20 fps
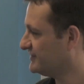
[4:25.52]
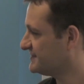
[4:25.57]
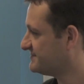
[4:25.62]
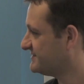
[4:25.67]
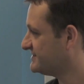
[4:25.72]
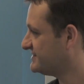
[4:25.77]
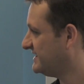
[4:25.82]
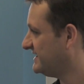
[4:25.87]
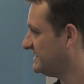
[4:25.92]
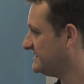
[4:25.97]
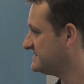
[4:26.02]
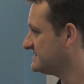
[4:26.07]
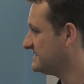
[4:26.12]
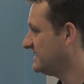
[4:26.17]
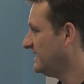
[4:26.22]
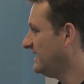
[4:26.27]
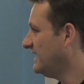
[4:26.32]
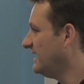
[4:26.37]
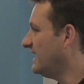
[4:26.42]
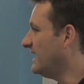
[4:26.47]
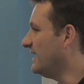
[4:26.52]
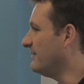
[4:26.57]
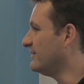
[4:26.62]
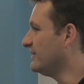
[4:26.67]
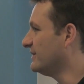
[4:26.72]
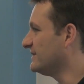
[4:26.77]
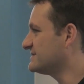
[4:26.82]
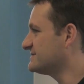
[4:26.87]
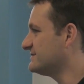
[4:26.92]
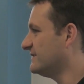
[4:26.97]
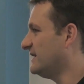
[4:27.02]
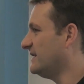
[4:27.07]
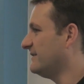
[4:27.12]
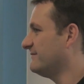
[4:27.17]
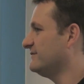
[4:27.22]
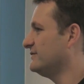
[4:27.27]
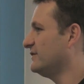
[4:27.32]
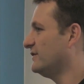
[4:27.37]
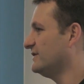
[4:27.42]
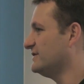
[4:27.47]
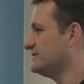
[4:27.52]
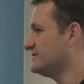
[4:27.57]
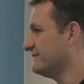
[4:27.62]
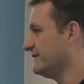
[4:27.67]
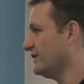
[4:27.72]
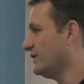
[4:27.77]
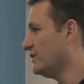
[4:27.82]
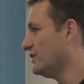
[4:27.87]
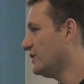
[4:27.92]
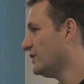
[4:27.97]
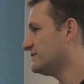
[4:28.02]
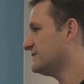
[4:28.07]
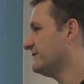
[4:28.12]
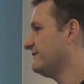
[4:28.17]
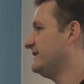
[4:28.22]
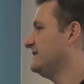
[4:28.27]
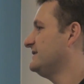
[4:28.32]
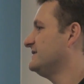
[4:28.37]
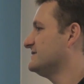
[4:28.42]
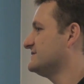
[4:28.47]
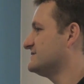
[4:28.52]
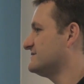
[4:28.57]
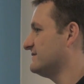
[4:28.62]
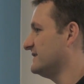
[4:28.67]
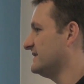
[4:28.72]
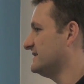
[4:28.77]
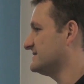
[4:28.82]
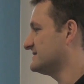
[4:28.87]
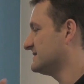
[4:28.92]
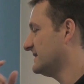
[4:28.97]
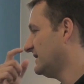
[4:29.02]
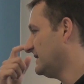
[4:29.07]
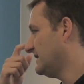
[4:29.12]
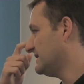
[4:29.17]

machines. And we also have knowledge of a lot of industries.